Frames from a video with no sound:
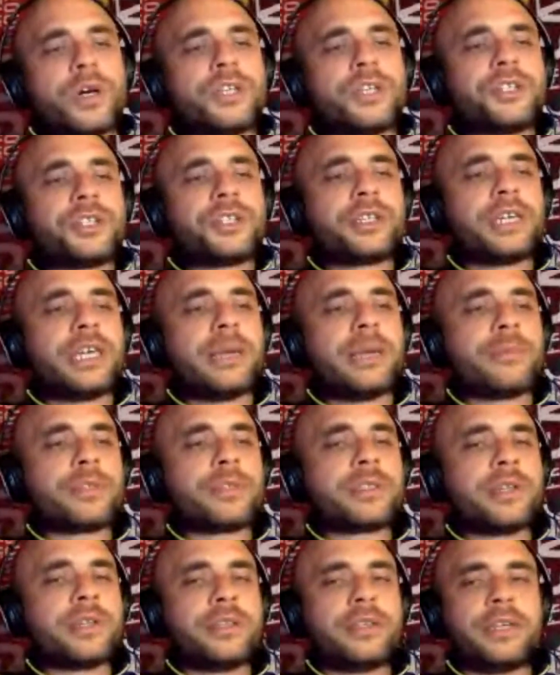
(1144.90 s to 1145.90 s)
I was watching the game
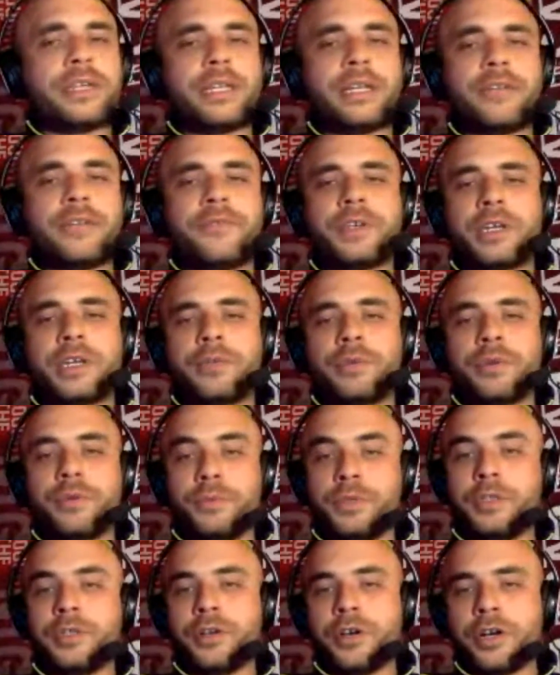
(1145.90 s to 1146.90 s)
on Sunday, and I figured we
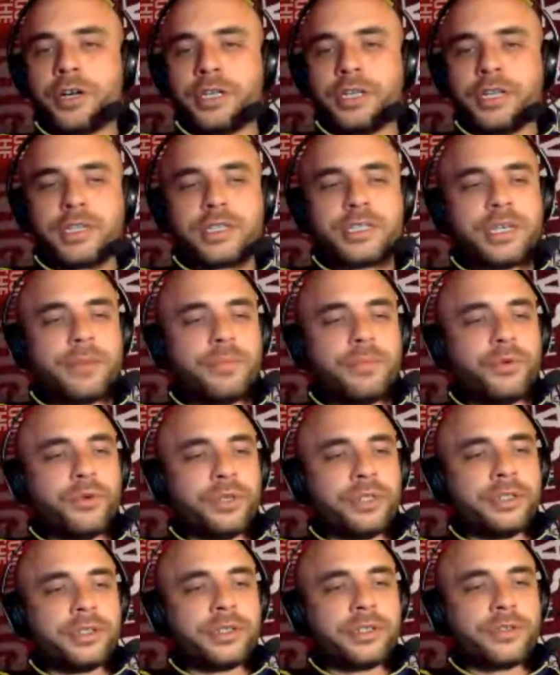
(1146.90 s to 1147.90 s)
would be talking at some
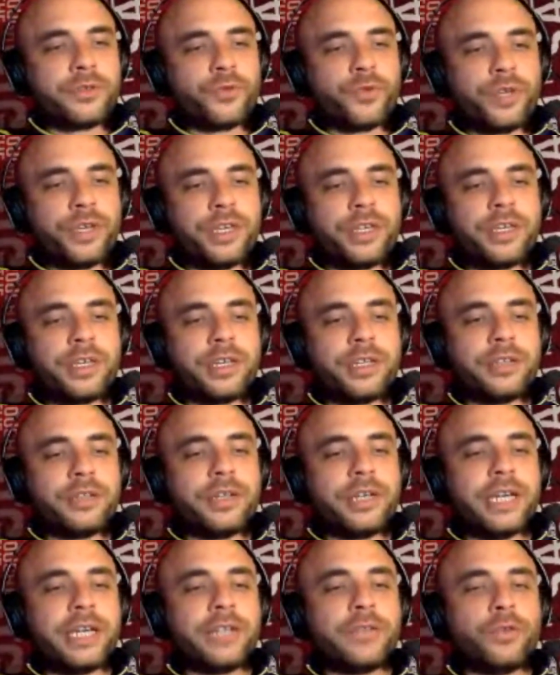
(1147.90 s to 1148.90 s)
point this week,
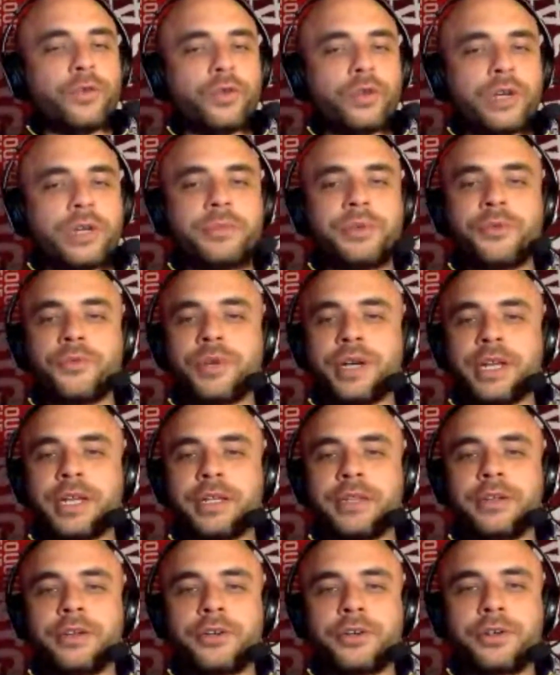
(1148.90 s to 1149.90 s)
or I'd be
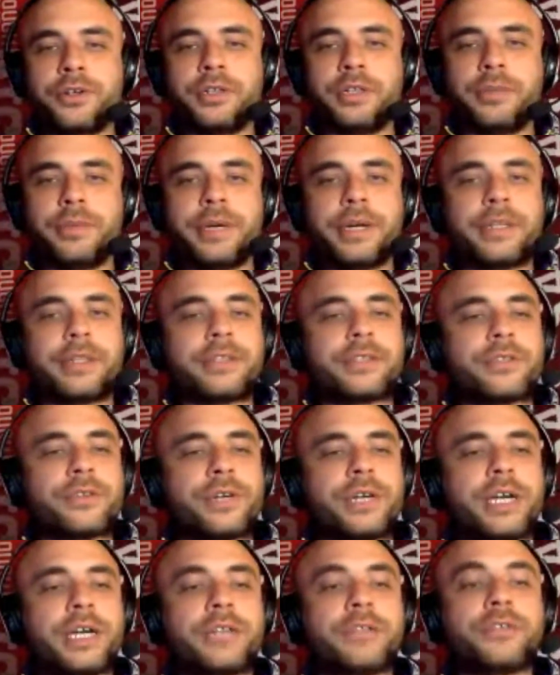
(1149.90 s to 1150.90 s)
writing an article about it.
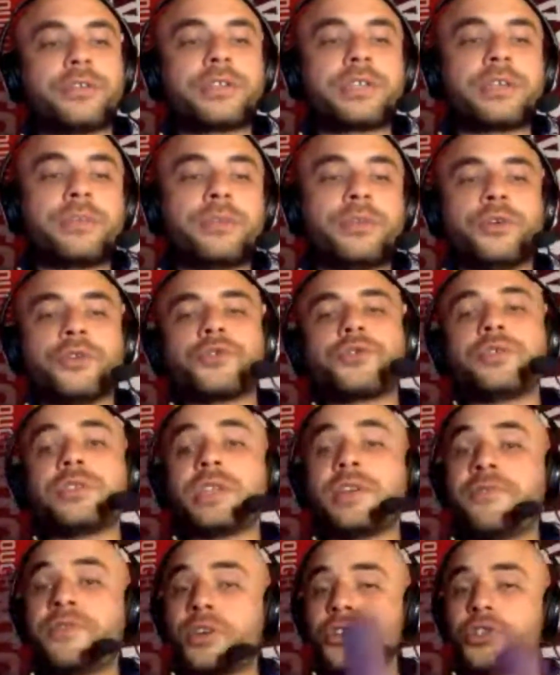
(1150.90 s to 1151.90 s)
So I took some notes. So
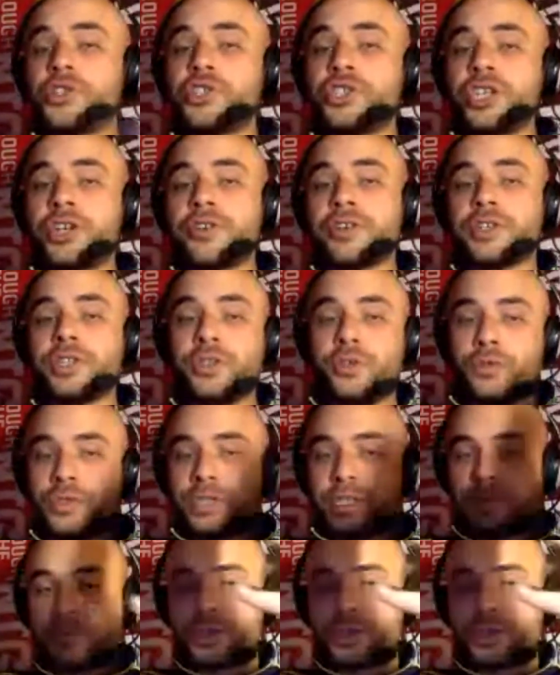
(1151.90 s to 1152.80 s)
these are very generic notes.